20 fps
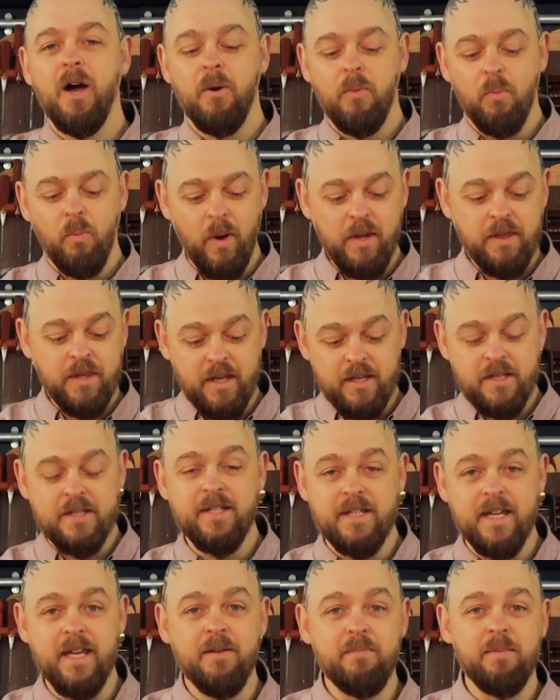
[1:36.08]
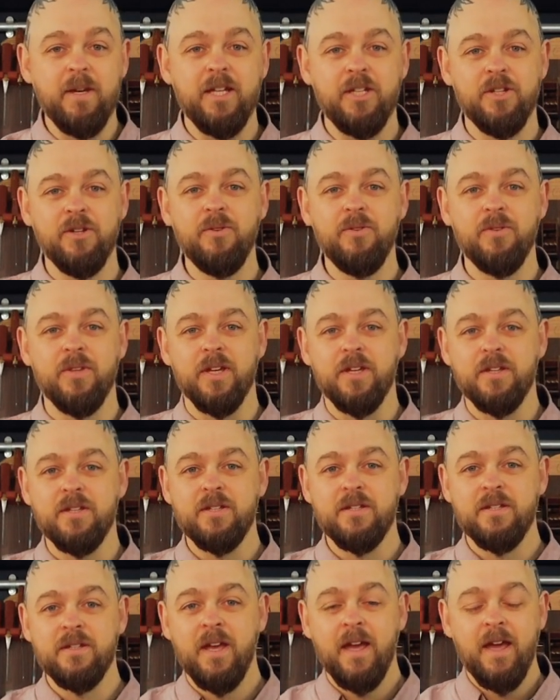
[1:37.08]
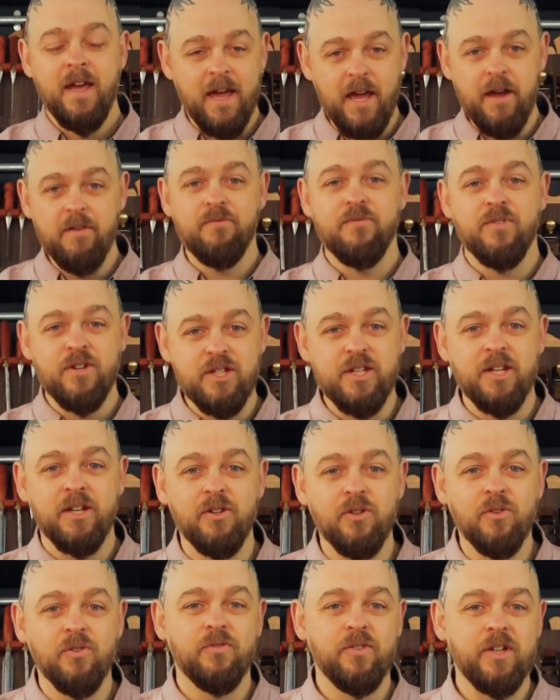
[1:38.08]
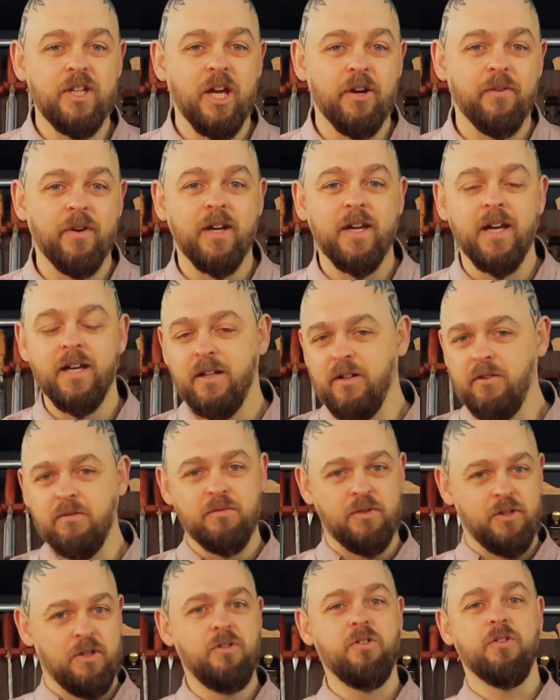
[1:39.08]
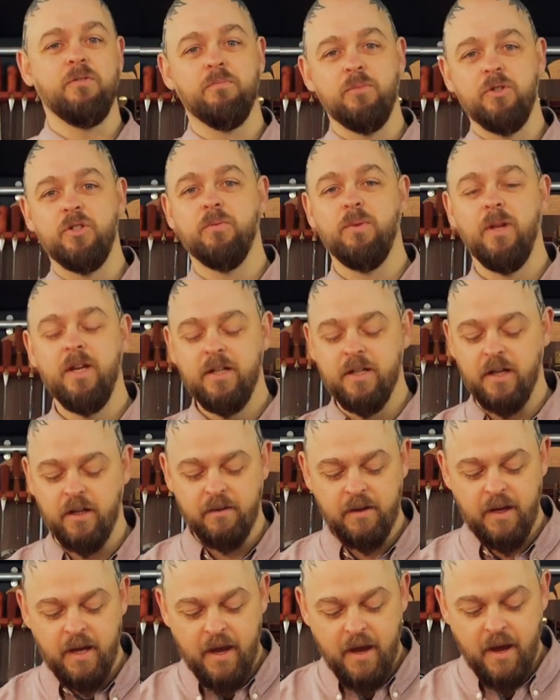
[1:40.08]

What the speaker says: when they see me do this. Every single video I get, oh, you shouldn't put your plane down.